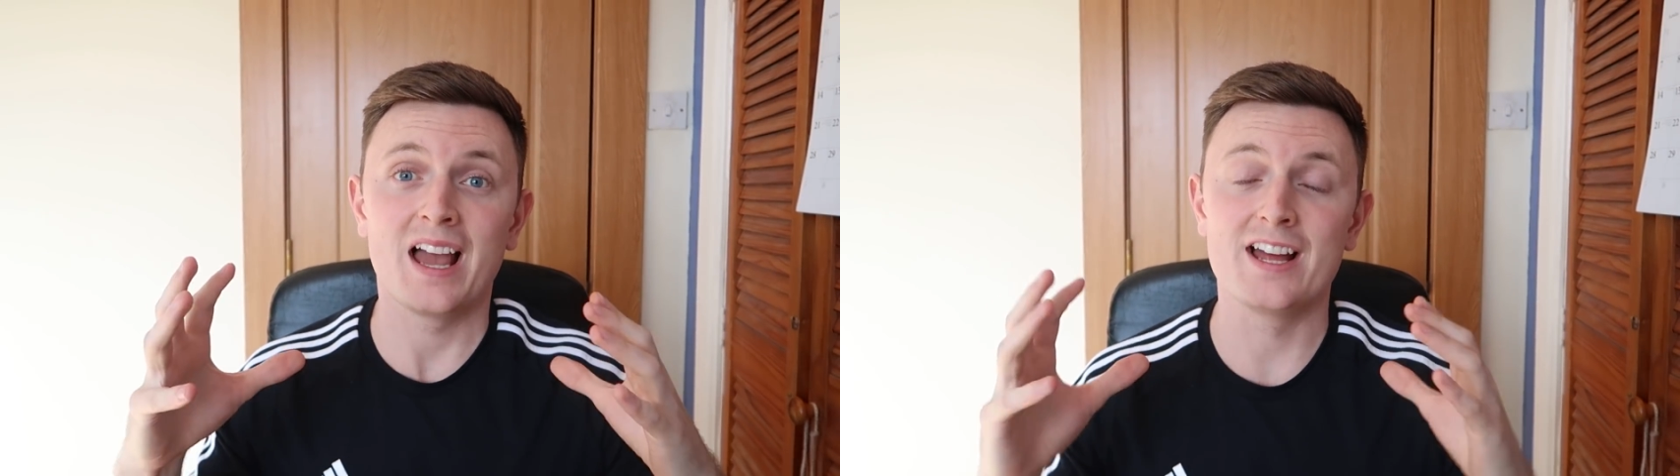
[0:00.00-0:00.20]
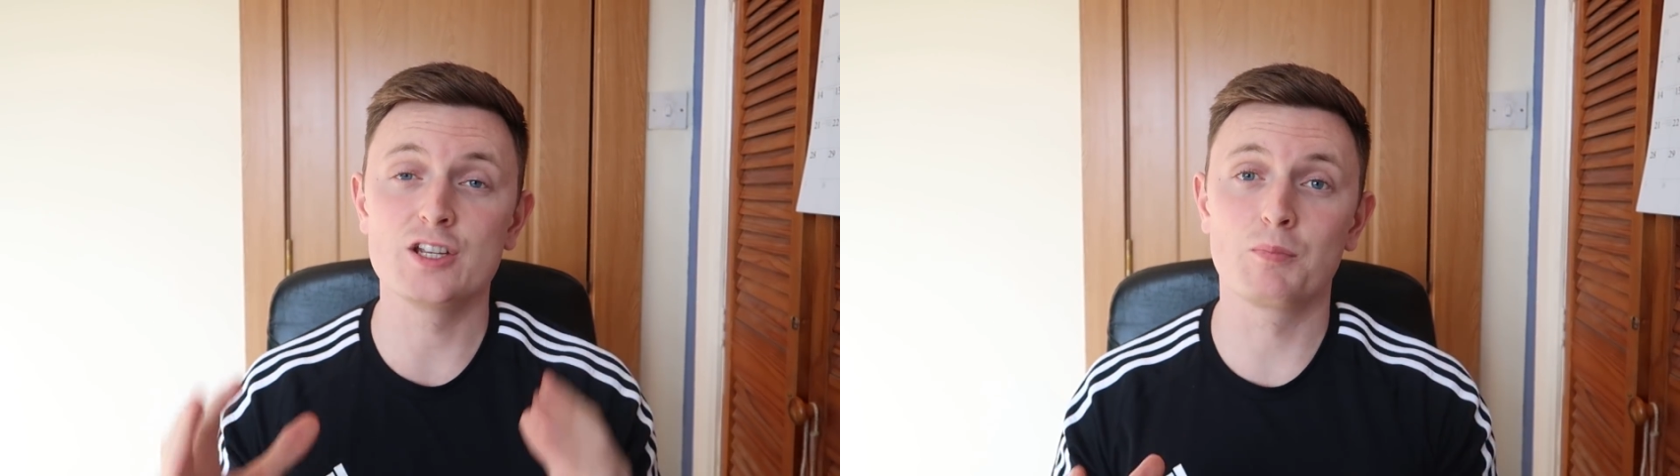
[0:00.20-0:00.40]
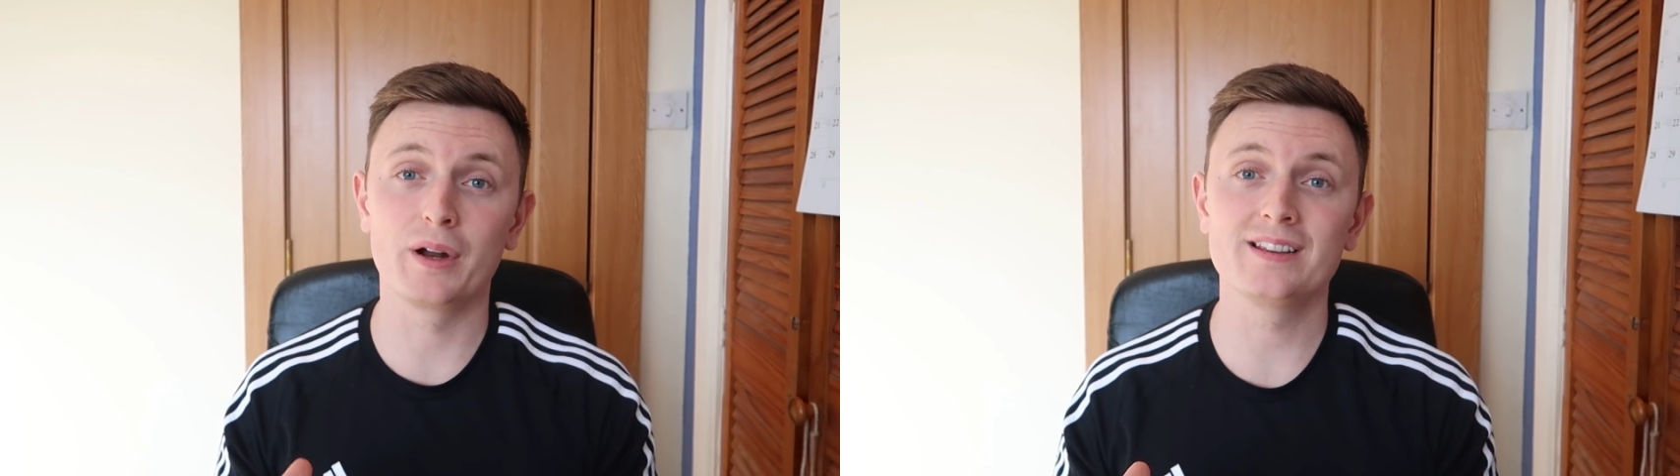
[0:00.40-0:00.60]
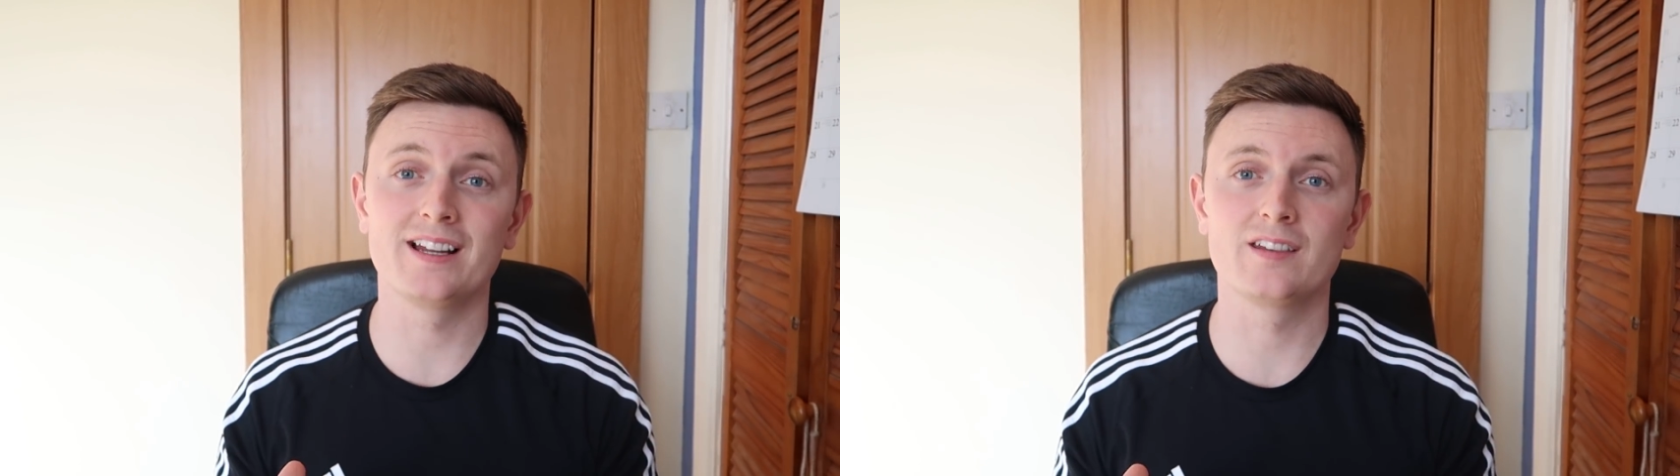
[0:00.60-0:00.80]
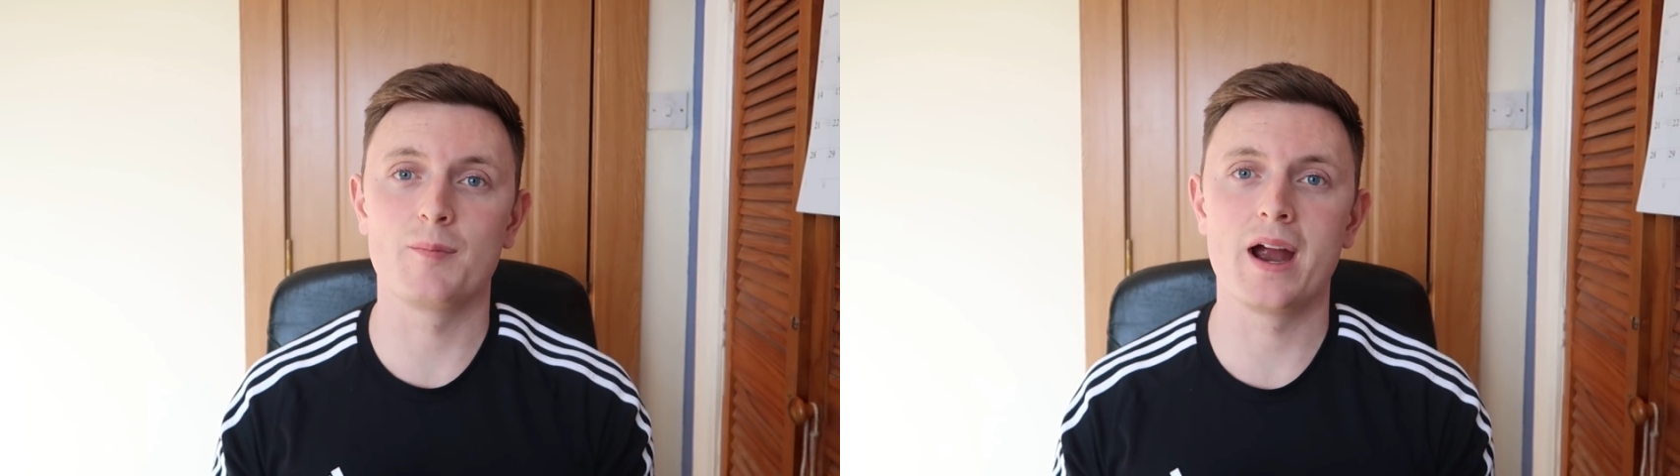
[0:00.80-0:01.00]
and you bring
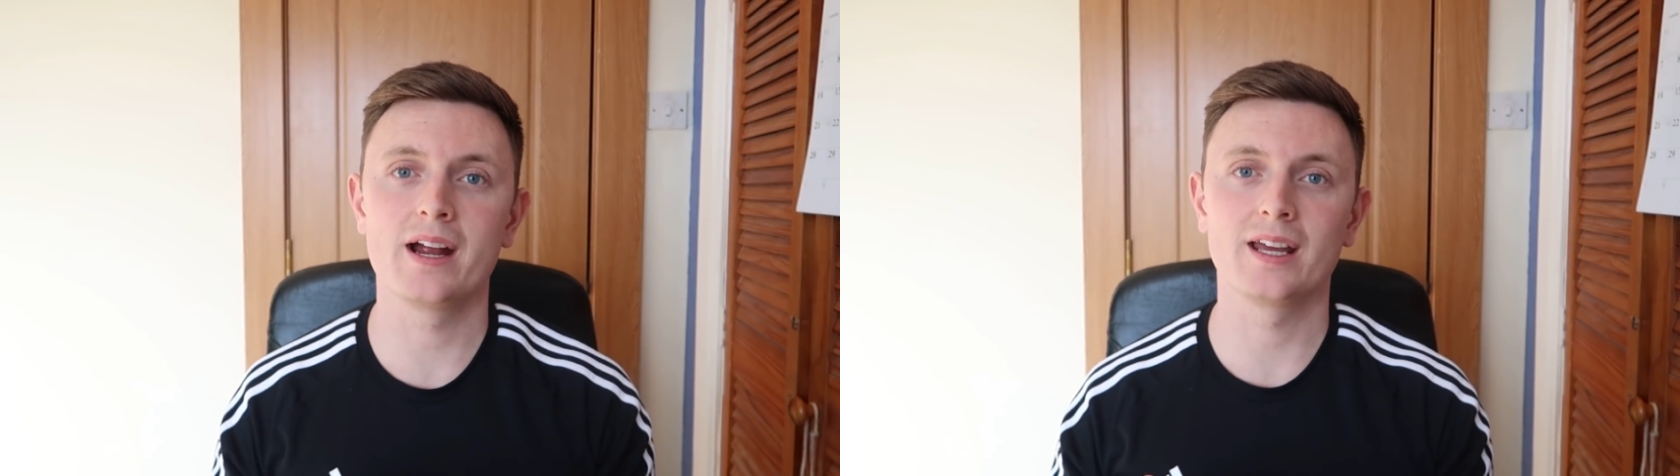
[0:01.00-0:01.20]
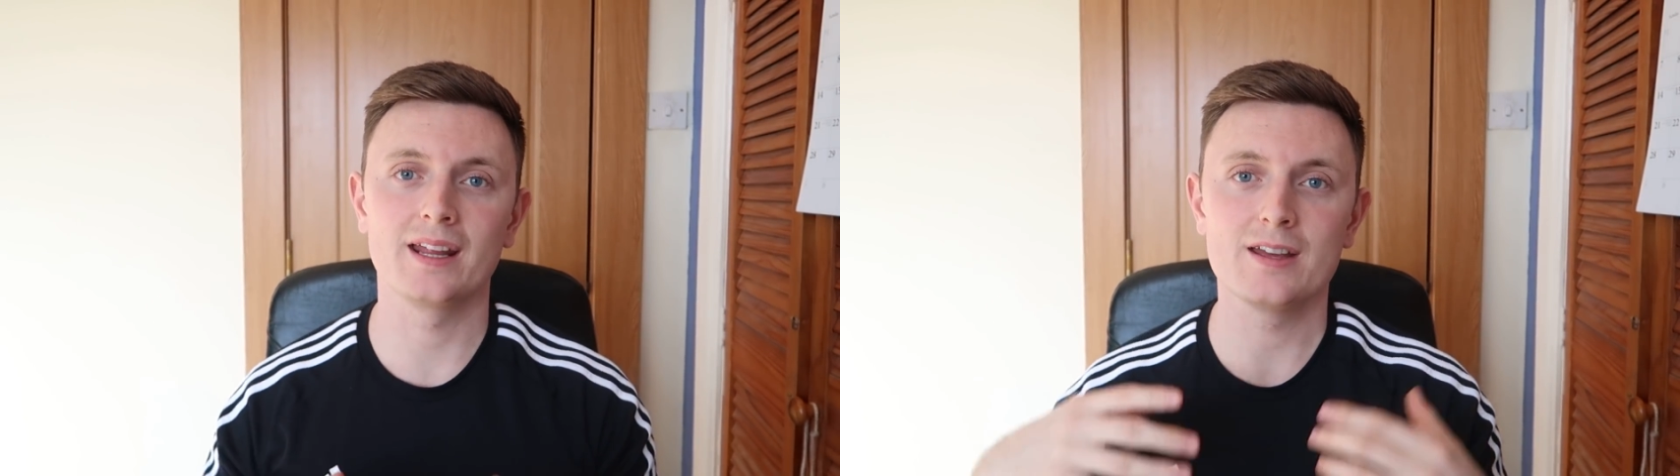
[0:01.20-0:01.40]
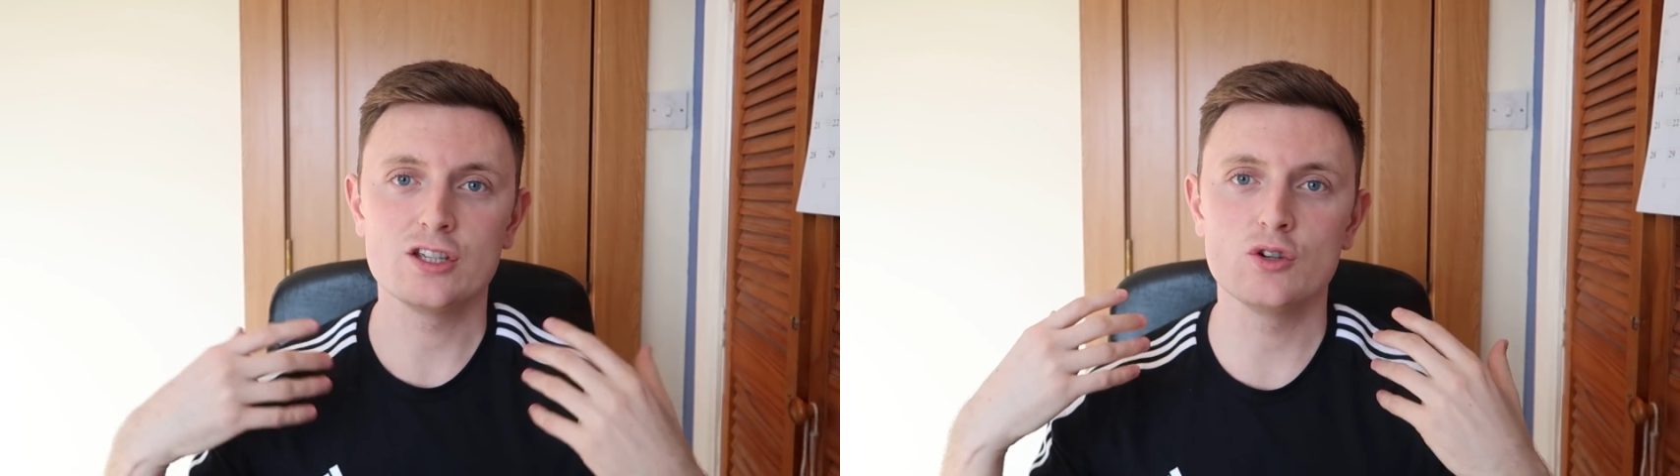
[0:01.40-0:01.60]
that to market,